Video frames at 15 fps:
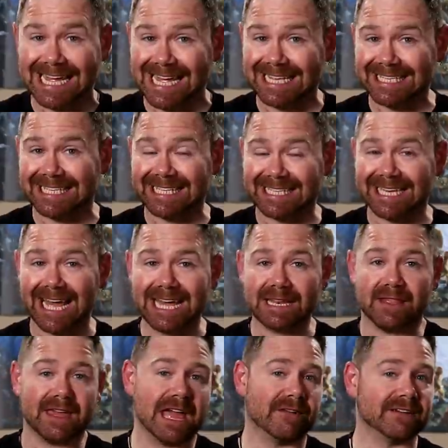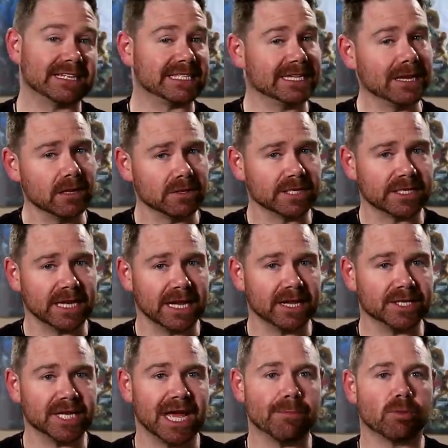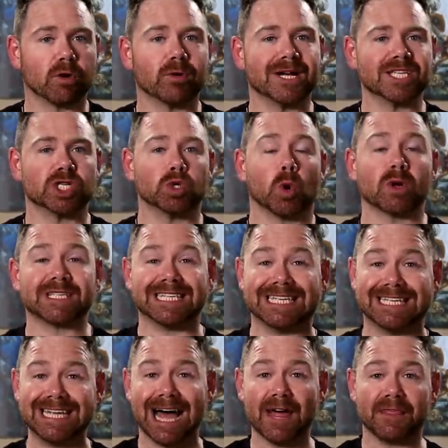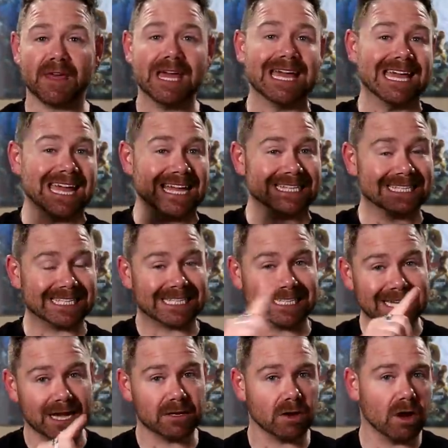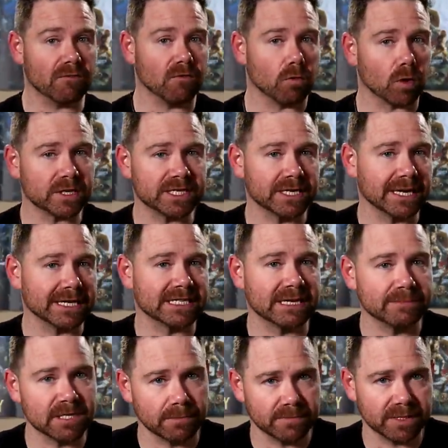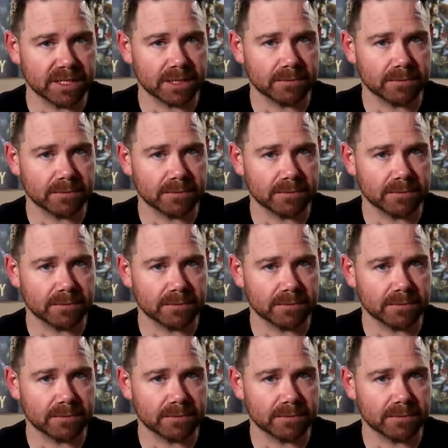Instead, they have a single stage and progress towards death instead of worsening symptoms.